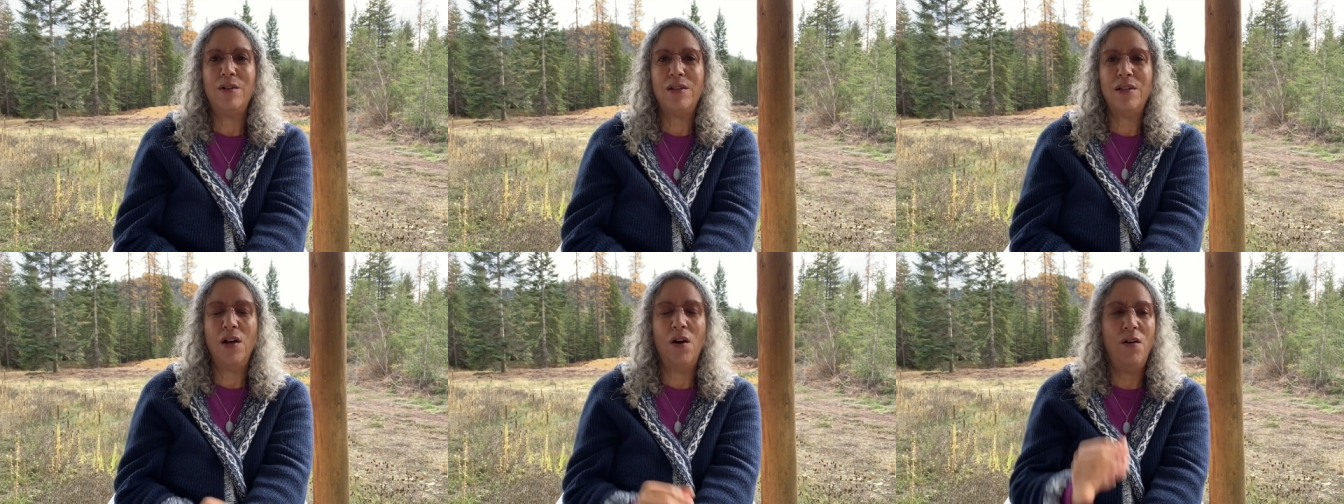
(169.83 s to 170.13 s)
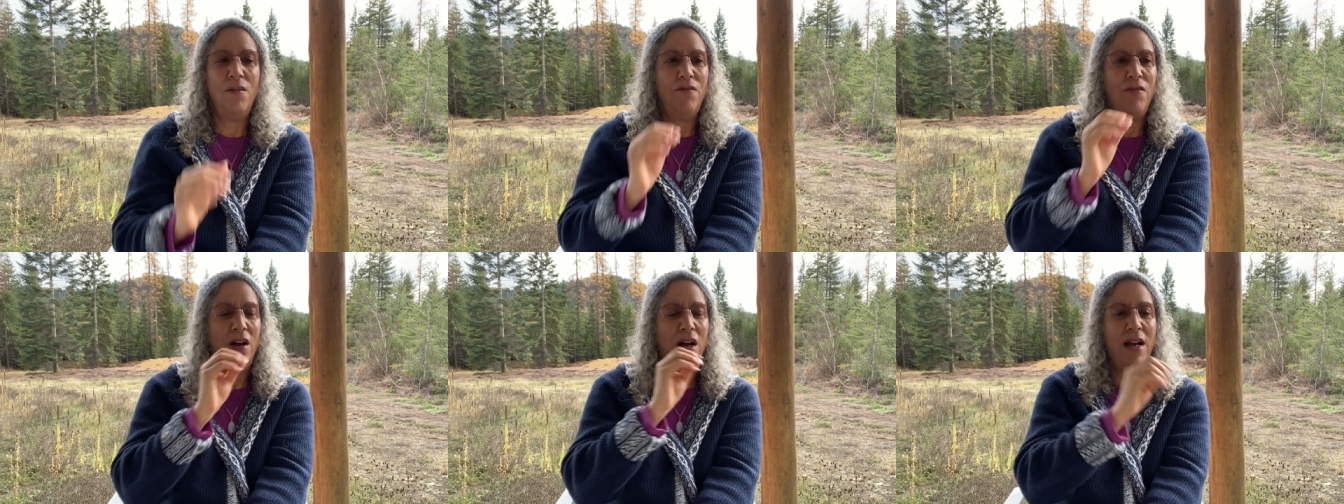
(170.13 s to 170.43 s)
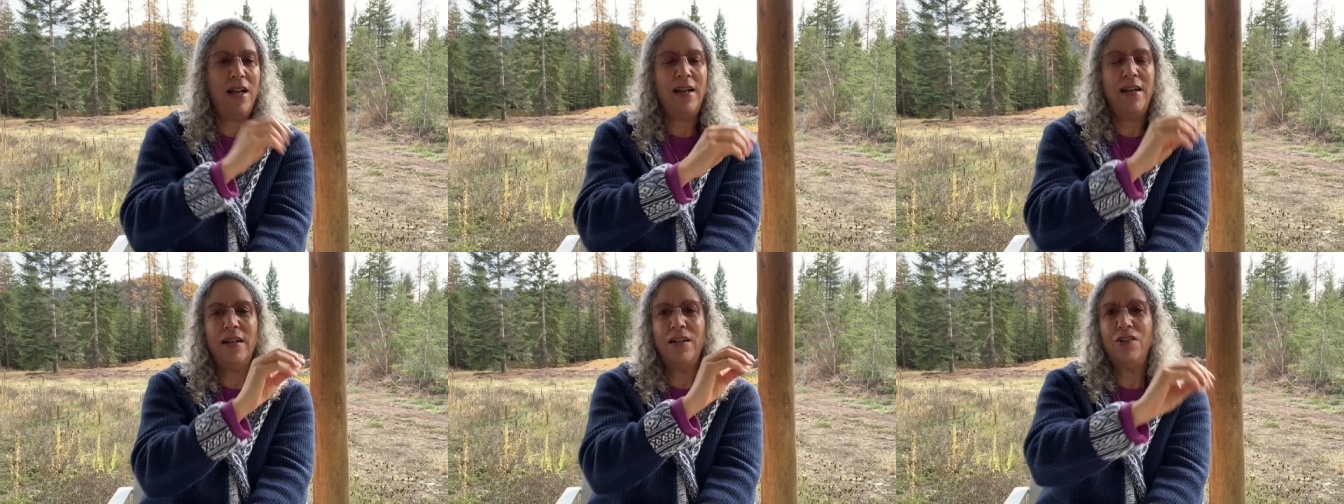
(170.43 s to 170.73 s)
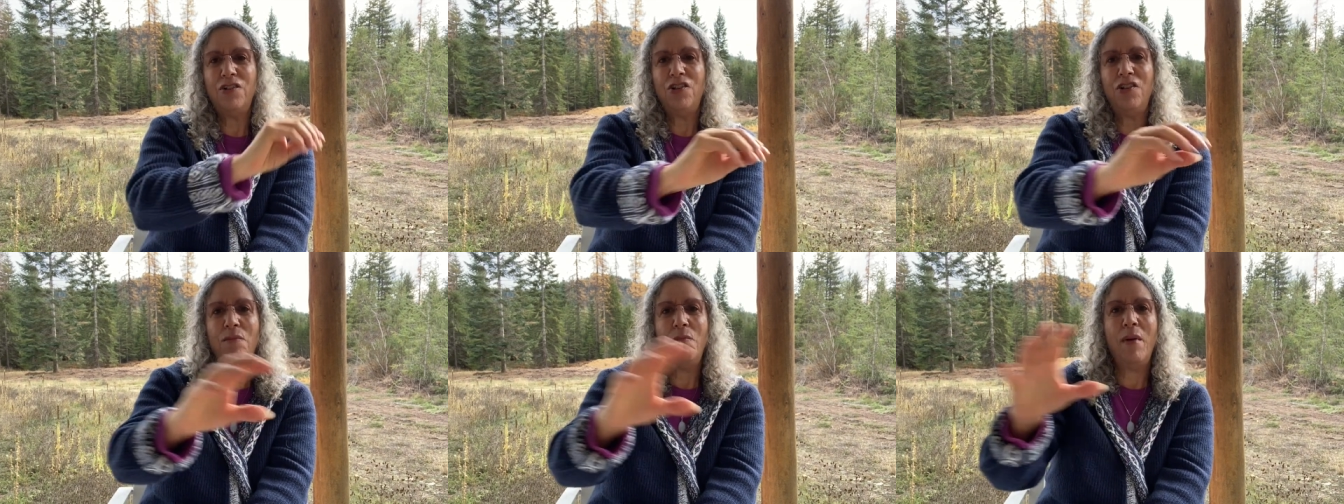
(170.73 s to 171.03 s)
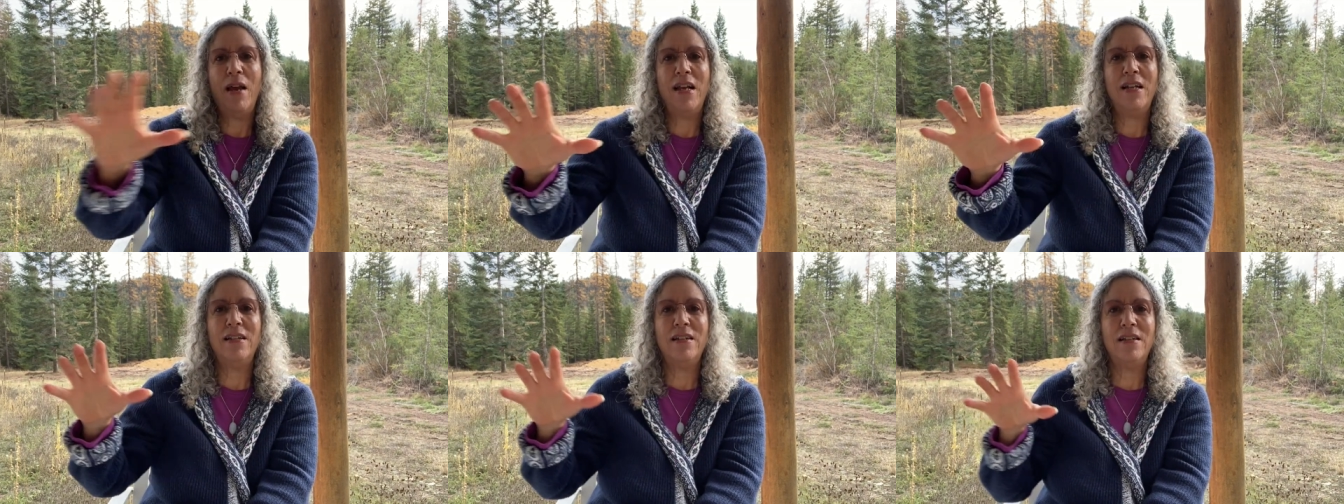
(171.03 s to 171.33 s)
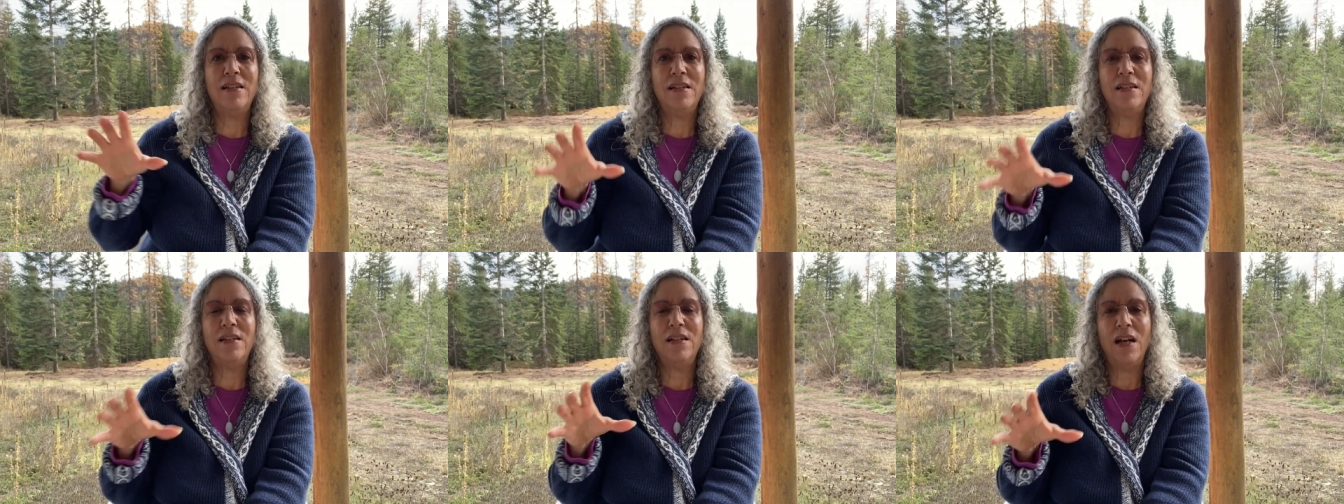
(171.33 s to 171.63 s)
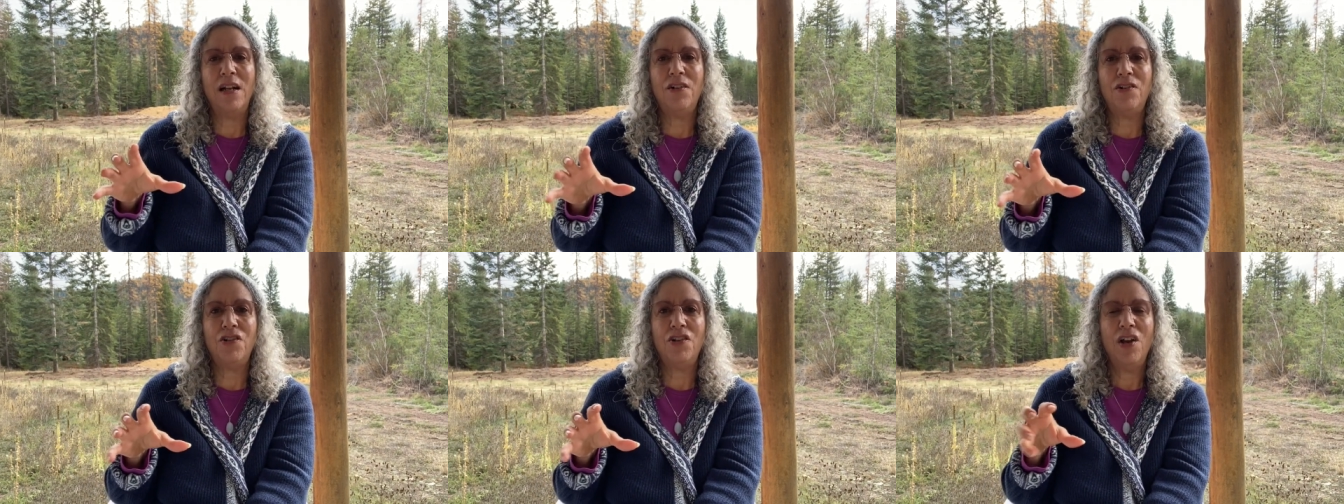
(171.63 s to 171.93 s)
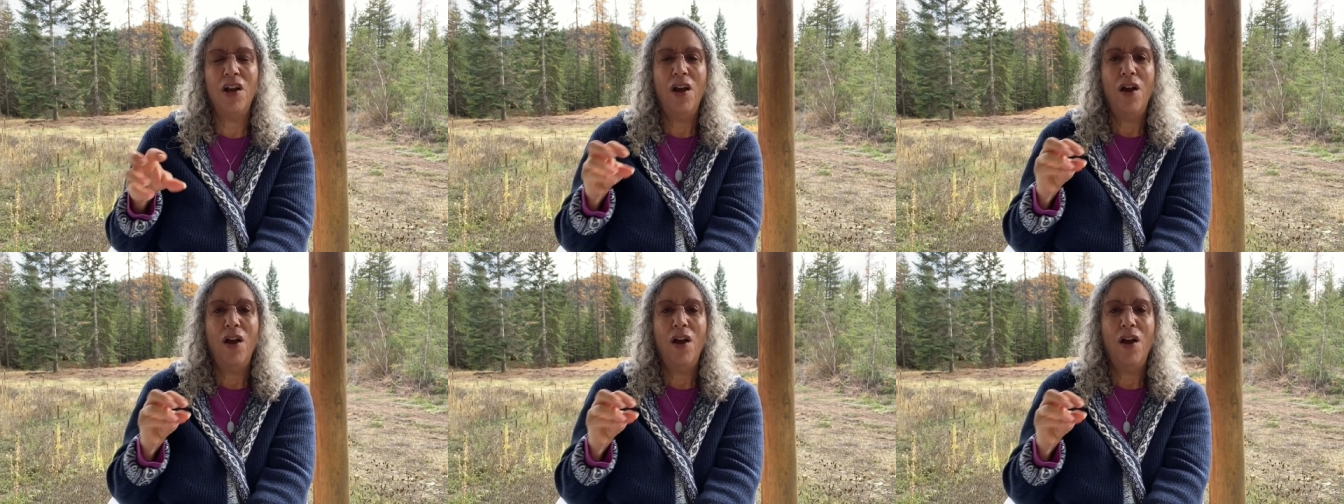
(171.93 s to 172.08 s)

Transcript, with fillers: so inviting, and she made such